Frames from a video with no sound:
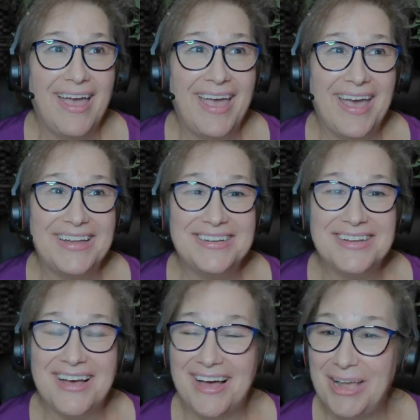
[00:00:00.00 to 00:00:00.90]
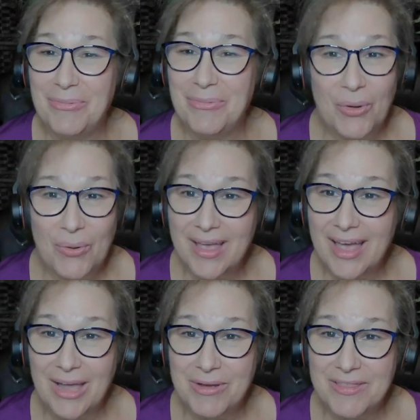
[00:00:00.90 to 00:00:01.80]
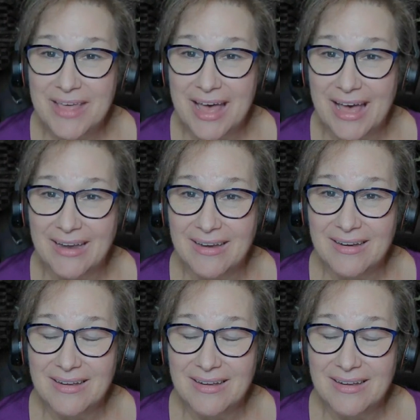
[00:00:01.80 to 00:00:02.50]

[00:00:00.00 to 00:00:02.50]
And I'm okay with that.